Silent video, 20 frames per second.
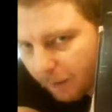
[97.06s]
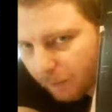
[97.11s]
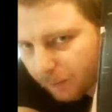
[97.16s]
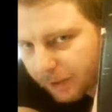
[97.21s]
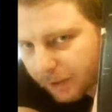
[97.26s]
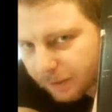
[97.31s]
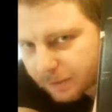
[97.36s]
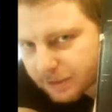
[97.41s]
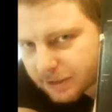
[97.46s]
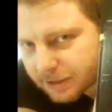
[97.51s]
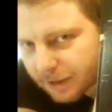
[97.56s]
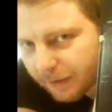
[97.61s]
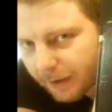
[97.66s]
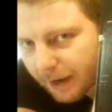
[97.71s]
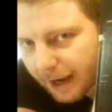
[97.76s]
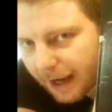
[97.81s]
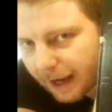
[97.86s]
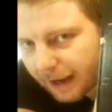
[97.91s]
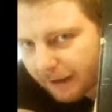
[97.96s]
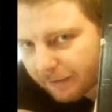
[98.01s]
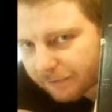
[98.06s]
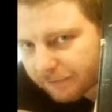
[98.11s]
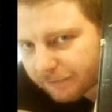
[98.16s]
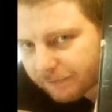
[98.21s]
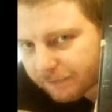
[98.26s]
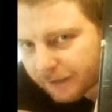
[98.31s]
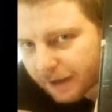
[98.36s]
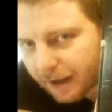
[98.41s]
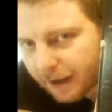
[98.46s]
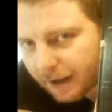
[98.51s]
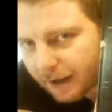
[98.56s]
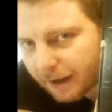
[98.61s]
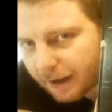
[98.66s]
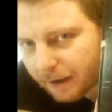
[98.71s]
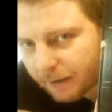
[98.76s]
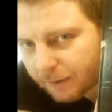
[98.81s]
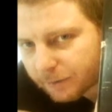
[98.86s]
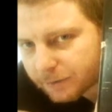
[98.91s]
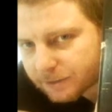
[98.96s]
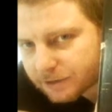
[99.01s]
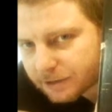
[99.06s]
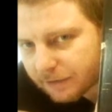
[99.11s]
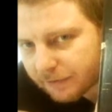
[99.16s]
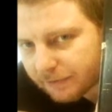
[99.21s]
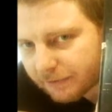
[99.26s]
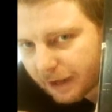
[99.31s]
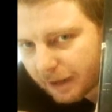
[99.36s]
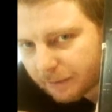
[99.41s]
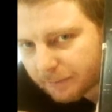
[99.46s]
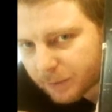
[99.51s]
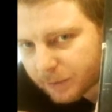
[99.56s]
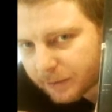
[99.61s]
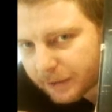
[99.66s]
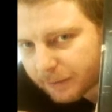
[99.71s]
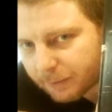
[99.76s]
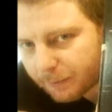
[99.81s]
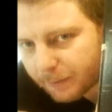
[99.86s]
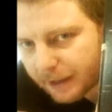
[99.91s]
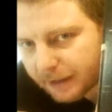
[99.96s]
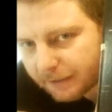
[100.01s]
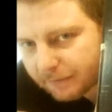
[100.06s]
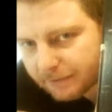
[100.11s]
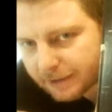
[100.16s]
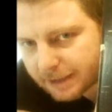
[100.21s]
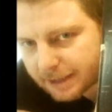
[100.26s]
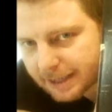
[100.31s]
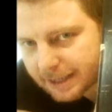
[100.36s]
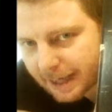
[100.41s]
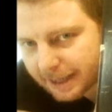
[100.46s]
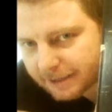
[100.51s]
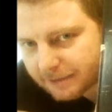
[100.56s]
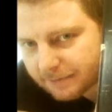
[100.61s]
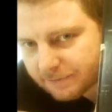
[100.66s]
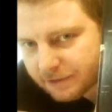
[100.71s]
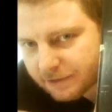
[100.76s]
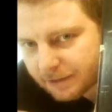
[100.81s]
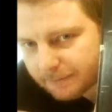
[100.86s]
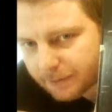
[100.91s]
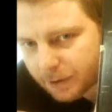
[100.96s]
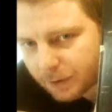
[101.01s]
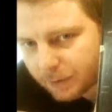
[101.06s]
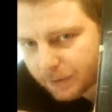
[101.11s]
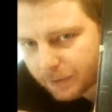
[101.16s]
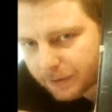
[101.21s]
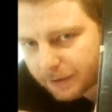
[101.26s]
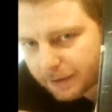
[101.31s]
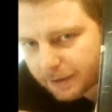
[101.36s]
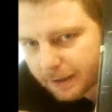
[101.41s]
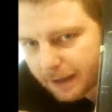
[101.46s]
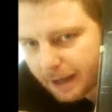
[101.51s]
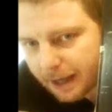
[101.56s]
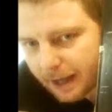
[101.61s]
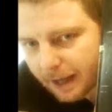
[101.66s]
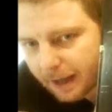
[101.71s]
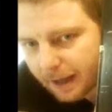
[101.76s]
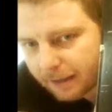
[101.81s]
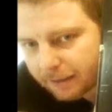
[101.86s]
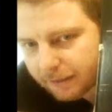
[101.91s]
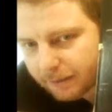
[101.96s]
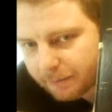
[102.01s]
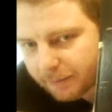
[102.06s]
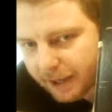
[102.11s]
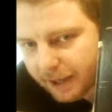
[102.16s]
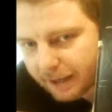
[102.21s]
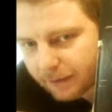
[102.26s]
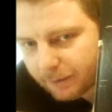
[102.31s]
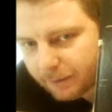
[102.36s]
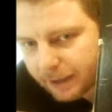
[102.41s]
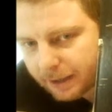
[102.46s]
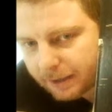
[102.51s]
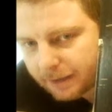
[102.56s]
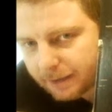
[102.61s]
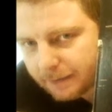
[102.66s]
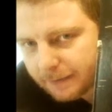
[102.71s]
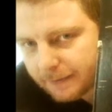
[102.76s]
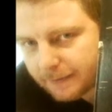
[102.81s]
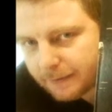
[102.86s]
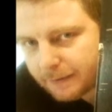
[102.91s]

We also have, also available in the way, Detective Jim Gordon and the Penguin.